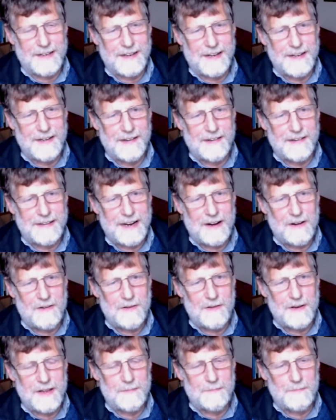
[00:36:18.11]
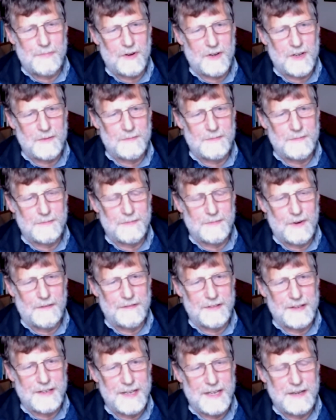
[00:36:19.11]
and he's down in the bottom of
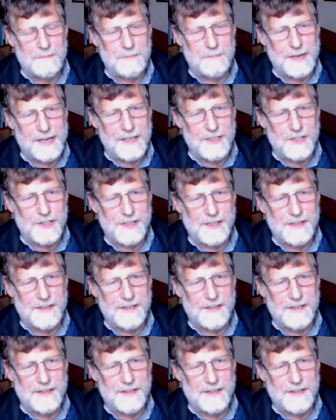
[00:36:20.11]
the bilges.